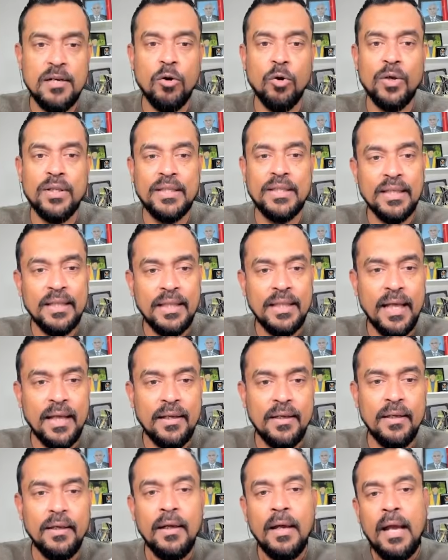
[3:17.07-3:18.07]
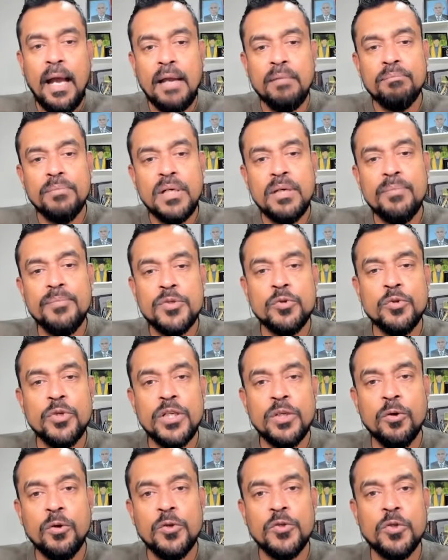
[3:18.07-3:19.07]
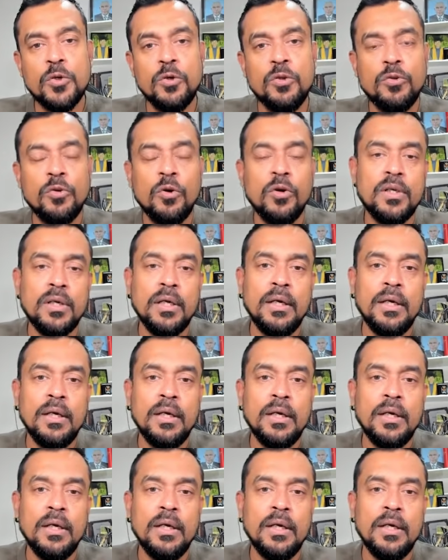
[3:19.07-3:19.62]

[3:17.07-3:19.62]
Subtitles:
or ethical hacker, and Burp Suite also not